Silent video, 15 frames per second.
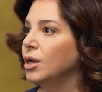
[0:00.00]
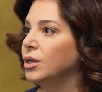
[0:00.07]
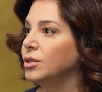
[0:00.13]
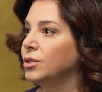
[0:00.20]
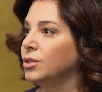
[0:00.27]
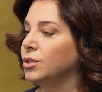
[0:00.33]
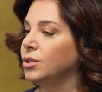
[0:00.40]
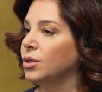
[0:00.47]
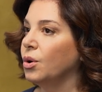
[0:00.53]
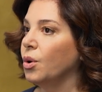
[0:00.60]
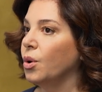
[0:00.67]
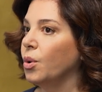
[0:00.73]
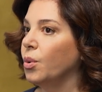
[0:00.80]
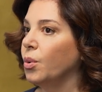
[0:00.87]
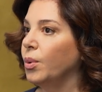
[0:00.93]
So
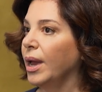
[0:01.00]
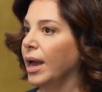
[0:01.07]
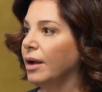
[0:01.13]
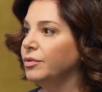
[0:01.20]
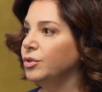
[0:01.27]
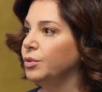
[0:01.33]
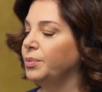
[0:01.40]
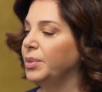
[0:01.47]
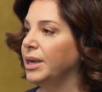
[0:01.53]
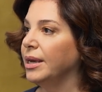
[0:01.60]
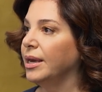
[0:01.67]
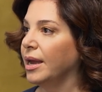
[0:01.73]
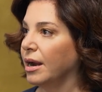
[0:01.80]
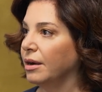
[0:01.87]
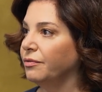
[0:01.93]
we have to be
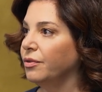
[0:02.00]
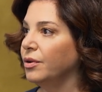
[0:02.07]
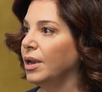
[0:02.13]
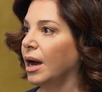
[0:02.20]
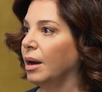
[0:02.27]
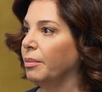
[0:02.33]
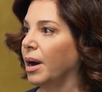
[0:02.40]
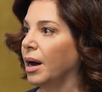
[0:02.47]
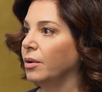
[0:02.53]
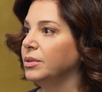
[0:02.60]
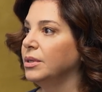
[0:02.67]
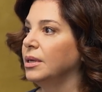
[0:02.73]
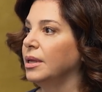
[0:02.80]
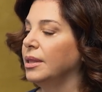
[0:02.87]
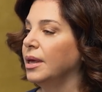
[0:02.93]
careful
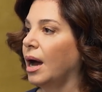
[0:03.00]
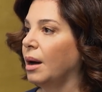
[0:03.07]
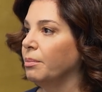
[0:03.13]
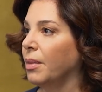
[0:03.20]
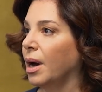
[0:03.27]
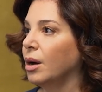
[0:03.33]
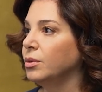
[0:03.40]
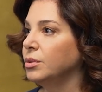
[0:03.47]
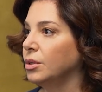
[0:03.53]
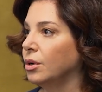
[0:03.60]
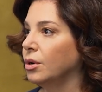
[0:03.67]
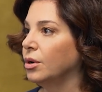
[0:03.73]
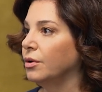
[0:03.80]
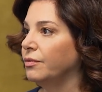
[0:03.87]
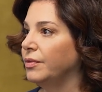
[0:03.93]
about the amount
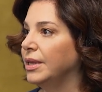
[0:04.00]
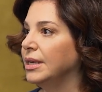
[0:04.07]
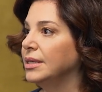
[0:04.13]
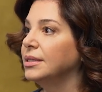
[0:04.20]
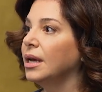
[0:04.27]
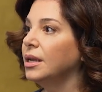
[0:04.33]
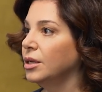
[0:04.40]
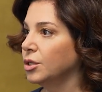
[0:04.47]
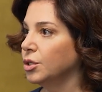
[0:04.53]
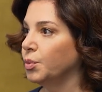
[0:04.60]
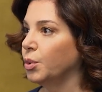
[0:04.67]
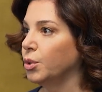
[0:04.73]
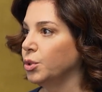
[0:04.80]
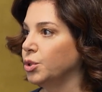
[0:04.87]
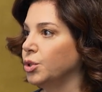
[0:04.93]
of the sun
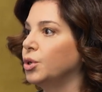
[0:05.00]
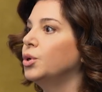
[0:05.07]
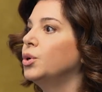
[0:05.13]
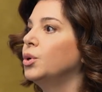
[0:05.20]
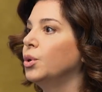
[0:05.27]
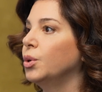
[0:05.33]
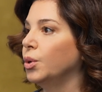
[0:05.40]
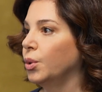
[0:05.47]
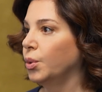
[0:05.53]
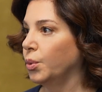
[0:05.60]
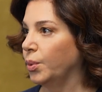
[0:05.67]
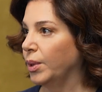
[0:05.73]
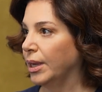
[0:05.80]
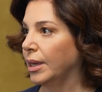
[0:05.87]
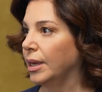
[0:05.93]
exposure
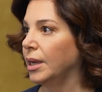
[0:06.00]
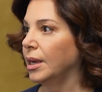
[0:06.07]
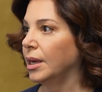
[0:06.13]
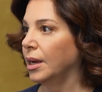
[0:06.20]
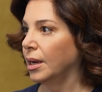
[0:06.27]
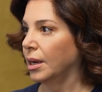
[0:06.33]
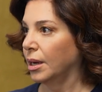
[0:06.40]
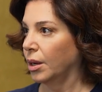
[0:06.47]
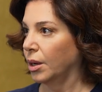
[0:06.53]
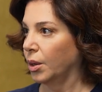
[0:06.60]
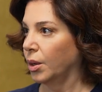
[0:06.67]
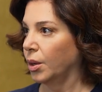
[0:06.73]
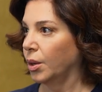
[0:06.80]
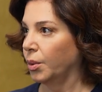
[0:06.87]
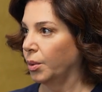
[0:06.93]
we
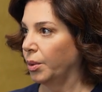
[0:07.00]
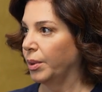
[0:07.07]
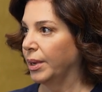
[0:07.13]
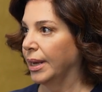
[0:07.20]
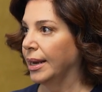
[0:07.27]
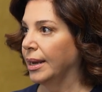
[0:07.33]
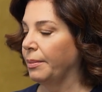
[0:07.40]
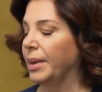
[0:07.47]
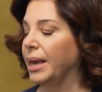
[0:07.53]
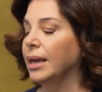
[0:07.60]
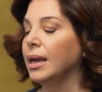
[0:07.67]
will gonna make.